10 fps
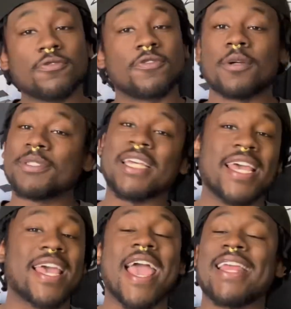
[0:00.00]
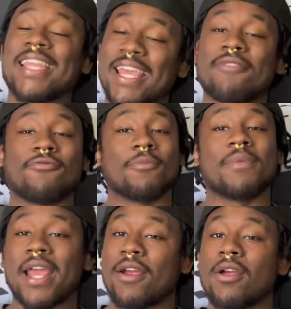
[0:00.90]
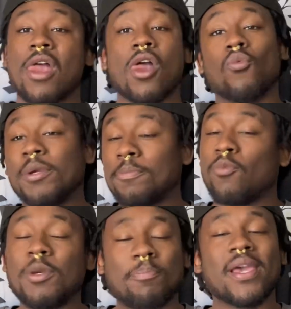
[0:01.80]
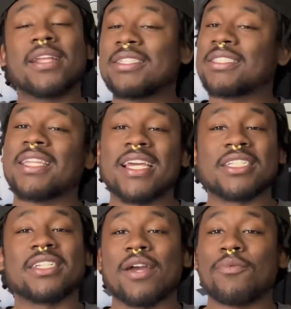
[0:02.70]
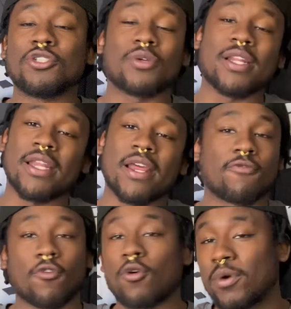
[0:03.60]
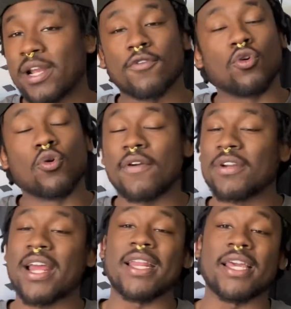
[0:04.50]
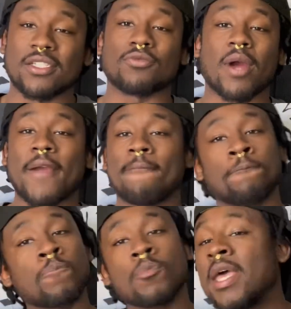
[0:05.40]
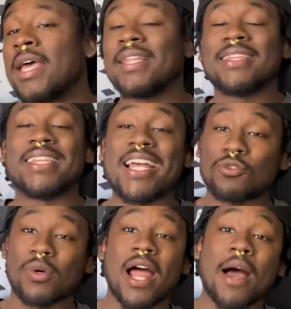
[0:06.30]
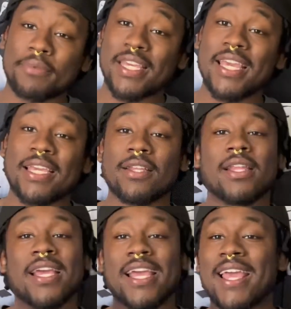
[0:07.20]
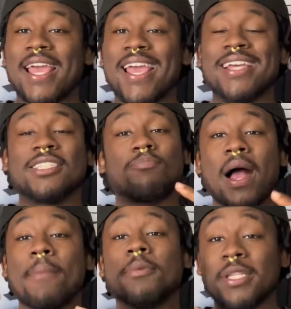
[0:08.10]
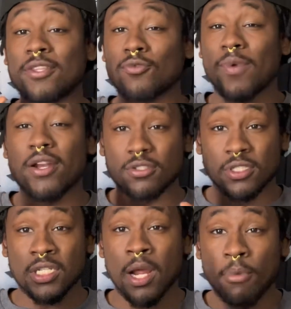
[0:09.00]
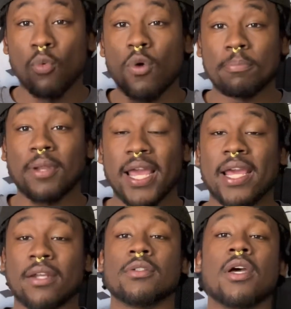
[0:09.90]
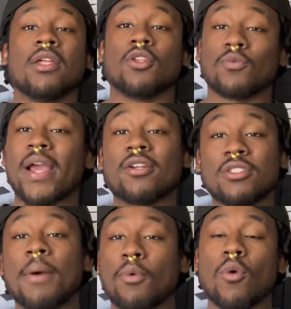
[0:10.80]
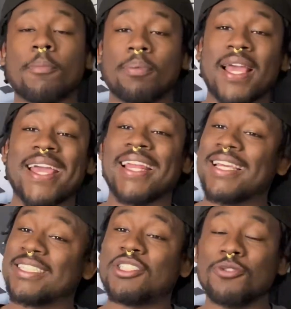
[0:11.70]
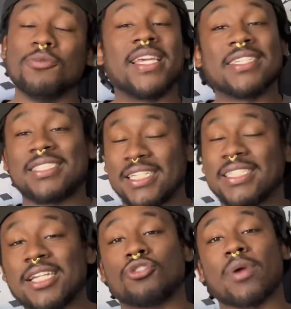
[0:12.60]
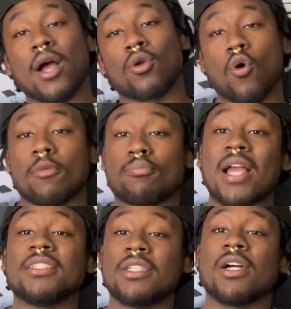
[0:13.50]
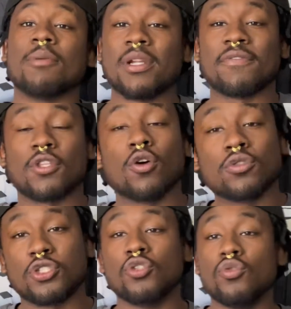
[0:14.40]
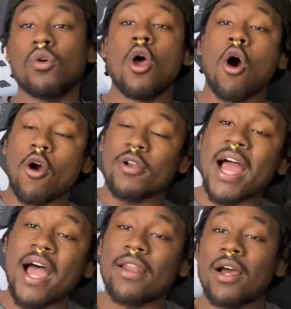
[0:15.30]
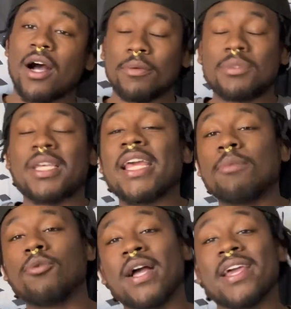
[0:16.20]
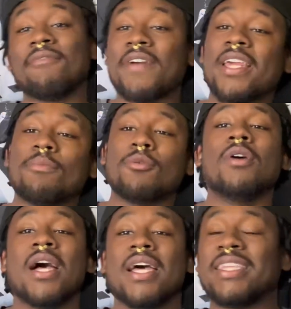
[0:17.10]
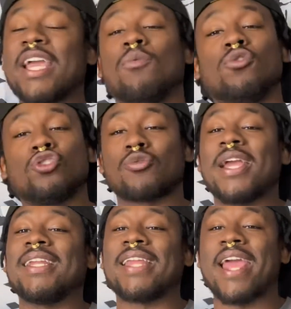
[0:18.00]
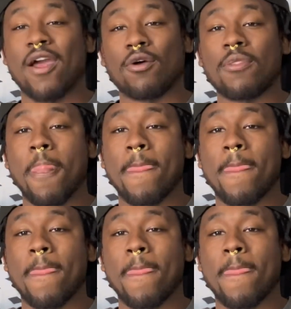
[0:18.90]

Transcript: You feel what I'm saying? And then from there, we pick the selection that we traded down for, whoever that is, right? That's what I'm thinking is probably the Raiders' number one plan. The Raiders' number one plan is to get CJ Stroud or Bryce Young. But if those two are not obtainable and available, they will trade down.